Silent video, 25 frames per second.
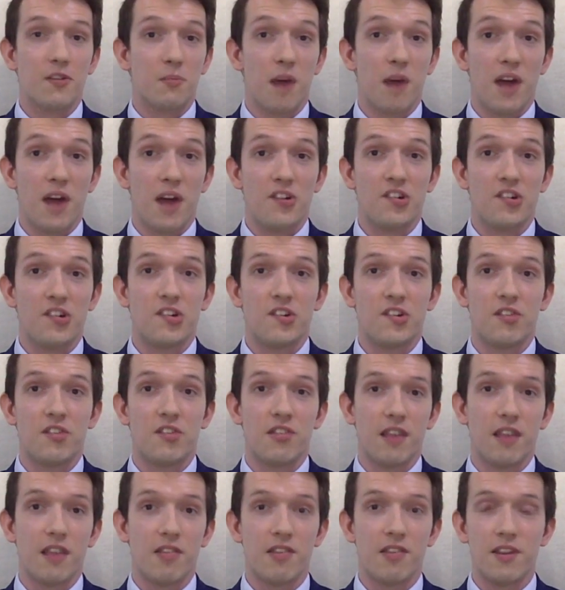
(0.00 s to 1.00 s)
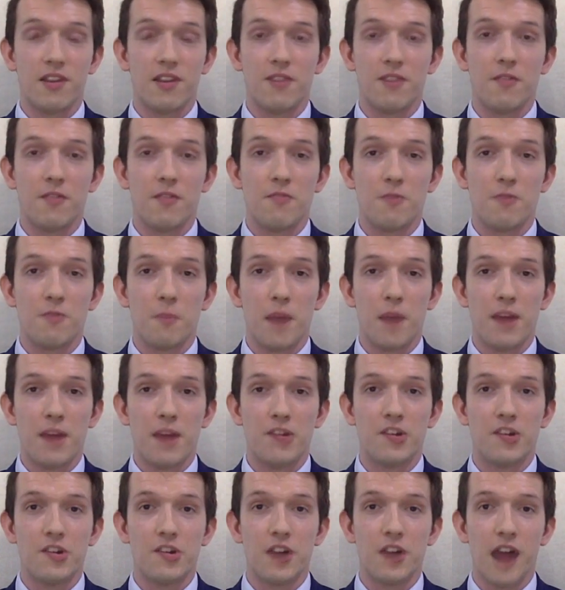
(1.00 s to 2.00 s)
much sensitive
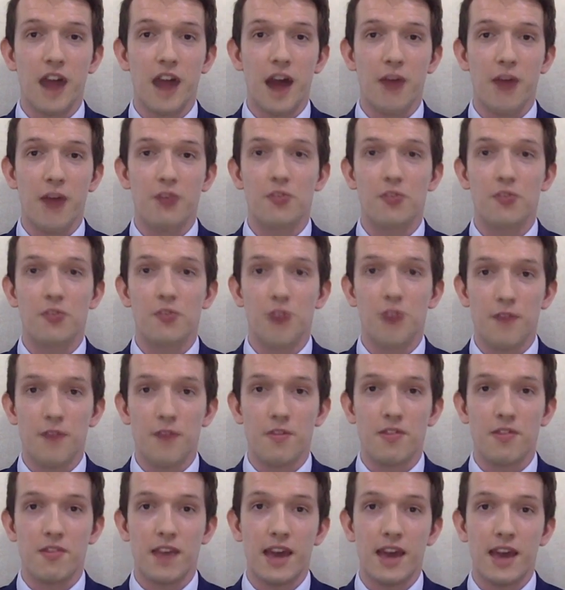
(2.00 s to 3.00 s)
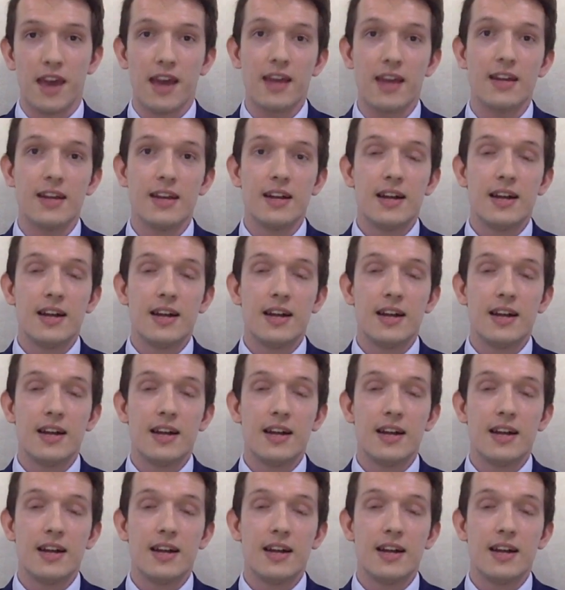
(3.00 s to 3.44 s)
information out of Travis King?